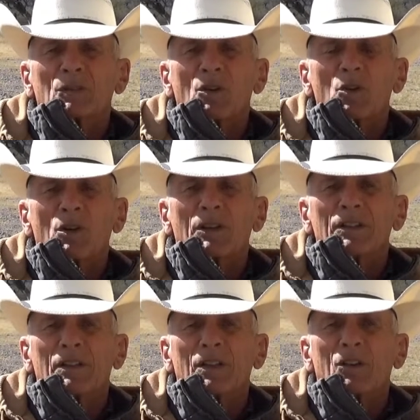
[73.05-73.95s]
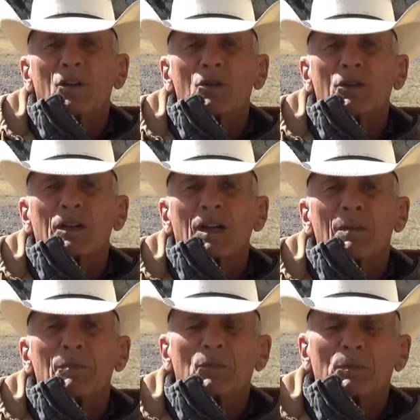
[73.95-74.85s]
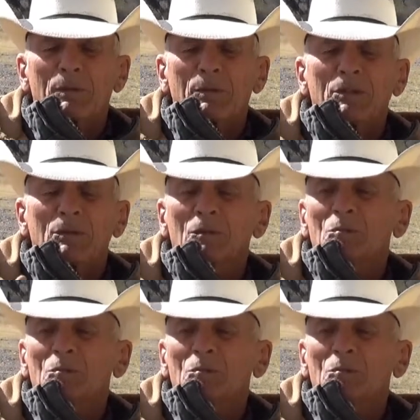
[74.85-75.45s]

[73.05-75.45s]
corn, and the little corn cobs were maybe